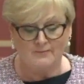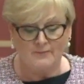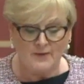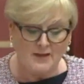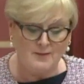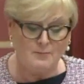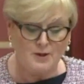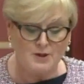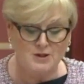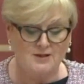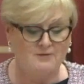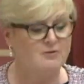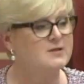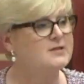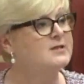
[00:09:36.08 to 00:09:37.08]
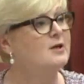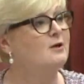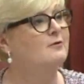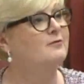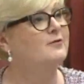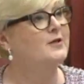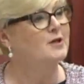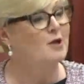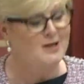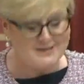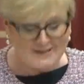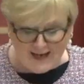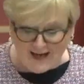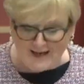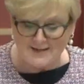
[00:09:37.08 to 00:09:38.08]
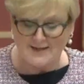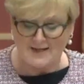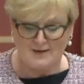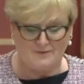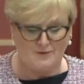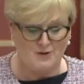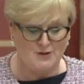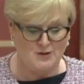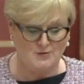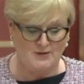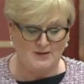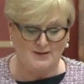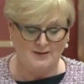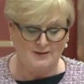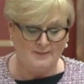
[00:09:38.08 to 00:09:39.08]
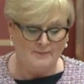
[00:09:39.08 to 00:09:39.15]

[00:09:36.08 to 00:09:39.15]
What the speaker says: in Beersheba itself for the 98th anniversary